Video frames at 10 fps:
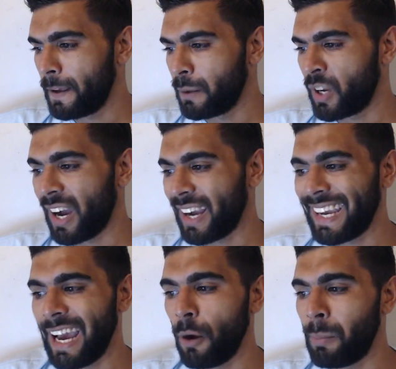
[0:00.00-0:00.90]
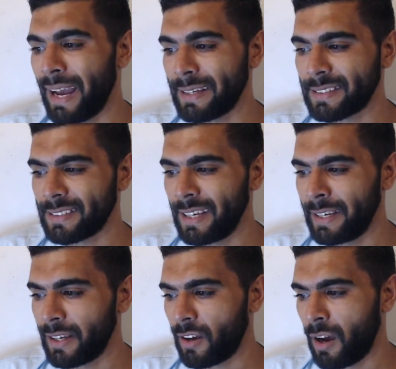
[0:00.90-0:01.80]
We got Kel Banks
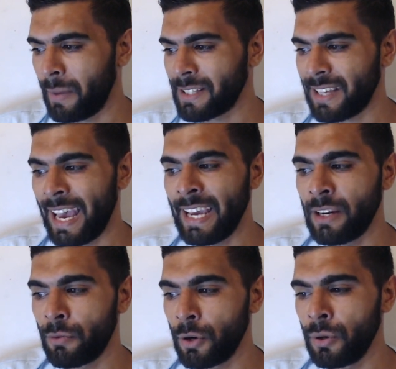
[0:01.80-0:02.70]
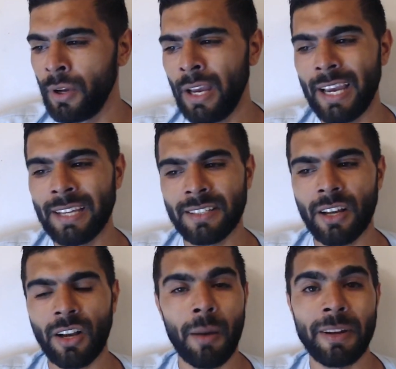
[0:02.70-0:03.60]
in the comments. Haydaru is in
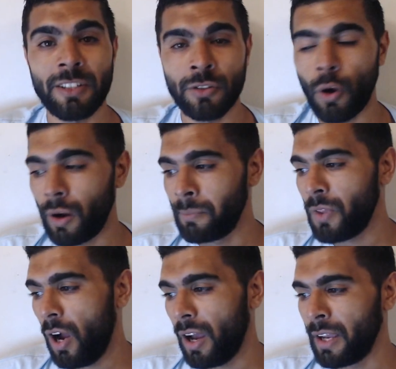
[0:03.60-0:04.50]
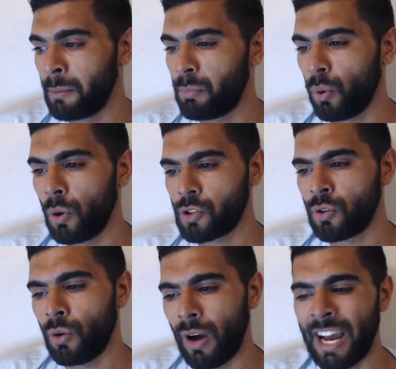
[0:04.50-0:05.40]
the comments. No, I'm not in
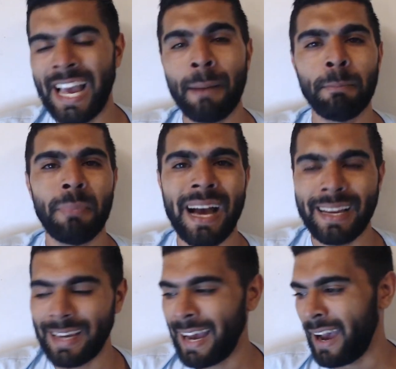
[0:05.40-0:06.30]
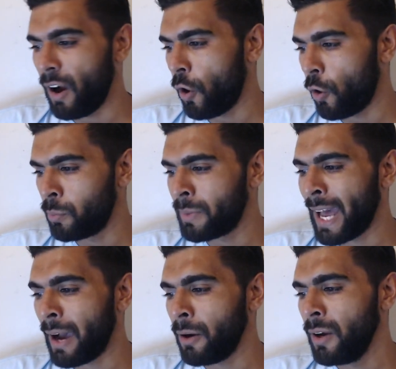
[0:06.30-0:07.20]
Portugal. I am back at home now.